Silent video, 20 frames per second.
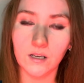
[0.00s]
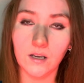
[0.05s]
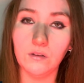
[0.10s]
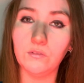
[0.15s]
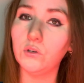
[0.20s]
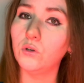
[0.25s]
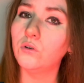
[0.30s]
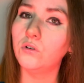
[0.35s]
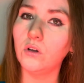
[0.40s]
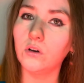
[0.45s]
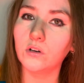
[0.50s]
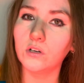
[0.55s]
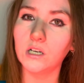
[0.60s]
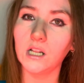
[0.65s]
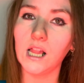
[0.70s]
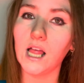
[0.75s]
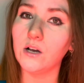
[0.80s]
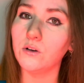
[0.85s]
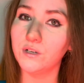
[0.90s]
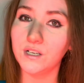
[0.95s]
If you're not going to
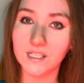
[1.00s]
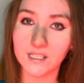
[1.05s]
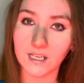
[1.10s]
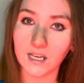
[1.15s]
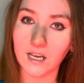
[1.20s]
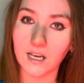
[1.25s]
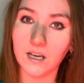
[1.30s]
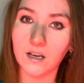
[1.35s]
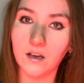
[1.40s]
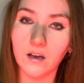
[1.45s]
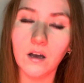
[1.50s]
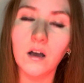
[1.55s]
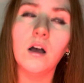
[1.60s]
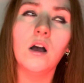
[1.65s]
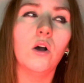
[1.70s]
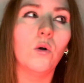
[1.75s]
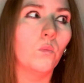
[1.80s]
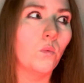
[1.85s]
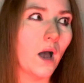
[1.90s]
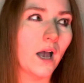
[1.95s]
let us eat,
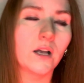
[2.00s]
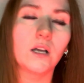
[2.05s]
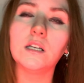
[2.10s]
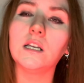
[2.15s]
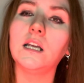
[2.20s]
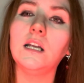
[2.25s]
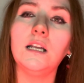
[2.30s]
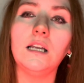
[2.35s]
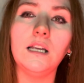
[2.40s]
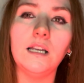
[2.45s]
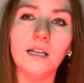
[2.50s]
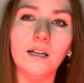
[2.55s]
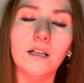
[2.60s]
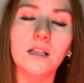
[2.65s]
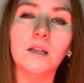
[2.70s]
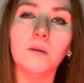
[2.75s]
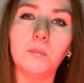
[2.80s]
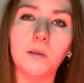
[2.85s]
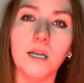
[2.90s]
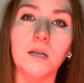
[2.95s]
we're going to eat
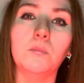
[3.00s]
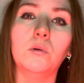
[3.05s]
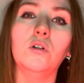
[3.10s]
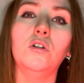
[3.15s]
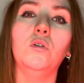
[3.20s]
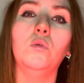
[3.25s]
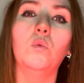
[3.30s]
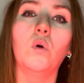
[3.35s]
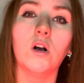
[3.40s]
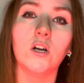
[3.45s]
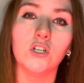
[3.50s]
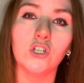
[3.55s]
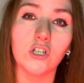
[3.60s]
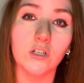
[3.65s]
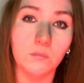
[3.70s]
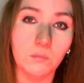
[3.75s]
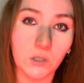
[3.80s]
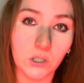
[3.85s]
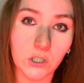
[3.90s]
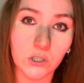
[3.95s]
the people who
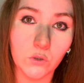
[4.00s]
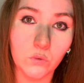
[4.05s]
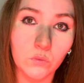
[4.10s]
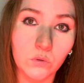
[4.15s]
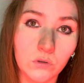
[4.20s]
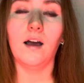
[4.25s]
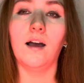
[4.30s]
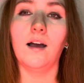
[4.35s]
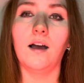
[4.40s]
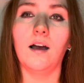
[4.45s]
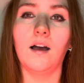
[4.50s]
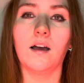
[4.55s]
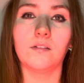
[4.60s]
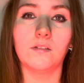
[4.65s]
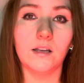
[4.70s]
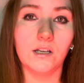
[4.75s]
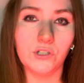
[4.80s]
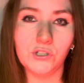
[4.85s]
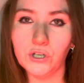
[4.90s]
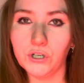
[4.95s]
worship you. And
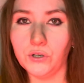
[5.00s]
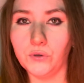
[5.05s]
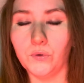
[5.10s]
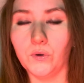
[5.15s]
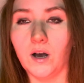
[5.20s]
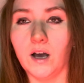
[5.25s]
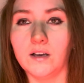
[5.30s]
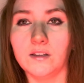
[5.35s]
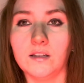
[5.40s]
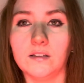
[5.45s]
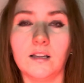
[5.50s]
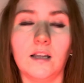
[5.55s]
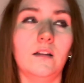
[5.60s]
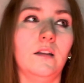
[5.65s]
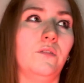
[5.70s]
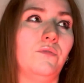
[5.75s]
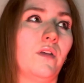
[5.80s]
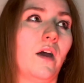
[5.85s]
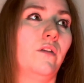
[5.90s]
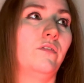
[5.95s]
they do. I think they
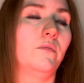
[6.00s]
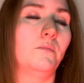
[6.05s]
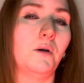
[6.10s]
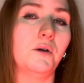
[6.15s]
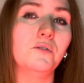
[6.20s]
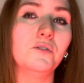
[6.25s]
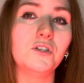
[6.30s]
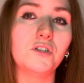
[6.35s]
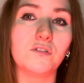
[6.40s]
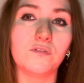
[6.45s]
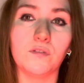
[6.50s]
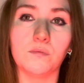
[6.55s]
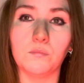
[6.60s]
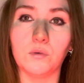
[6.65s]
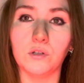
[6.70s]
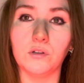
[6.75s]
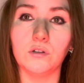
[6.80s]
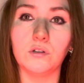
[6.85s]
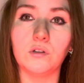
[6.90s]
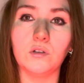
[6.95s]
live there for most of a
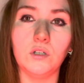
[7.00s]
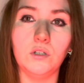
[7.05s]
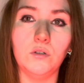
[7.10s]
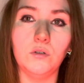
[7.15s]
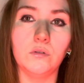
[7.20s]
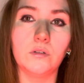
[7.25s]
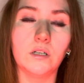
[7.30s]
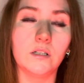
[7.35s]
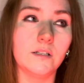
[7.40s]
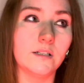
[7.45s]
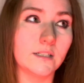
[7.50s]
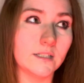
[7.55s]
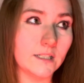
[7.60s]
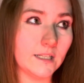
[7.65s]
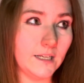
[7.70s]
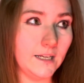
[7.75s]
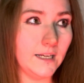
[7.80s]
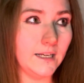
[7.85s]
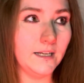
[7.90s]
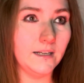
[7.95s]
month. You can
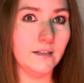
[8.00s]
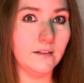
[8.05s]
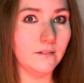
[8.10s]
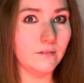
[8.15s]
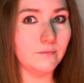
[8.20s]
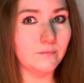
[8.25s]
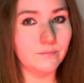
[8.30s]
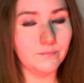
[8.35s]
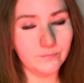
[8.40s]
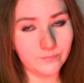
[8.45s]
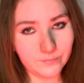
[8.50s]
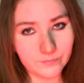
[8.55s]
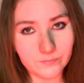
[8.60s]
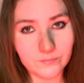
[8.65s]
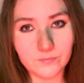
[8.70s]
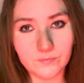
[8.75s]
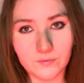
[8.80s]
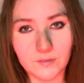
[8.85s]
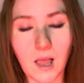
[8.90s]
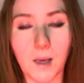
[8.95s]
see
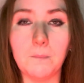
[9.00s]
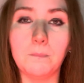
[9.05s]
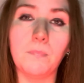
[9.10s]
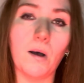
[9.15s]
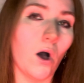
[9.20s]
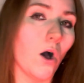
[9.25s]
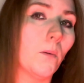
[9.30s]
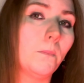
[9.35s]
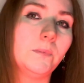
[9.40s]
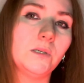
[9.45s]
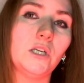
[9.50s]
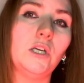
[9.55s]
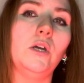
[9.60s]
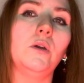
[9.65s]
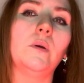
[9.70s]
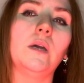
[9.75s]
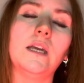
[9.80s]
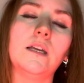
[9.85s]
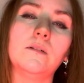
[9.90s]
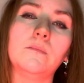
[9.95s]
them
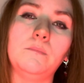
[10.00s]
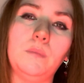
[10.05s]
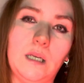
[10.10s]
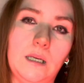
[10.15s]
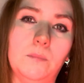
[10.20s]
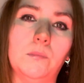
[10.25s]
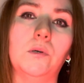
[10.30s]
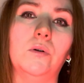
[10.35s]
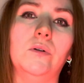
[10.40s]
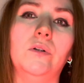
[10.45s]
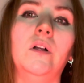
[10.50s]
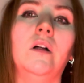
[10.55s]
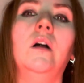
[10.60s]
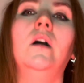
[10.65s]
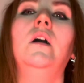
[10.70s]
barbecuing people.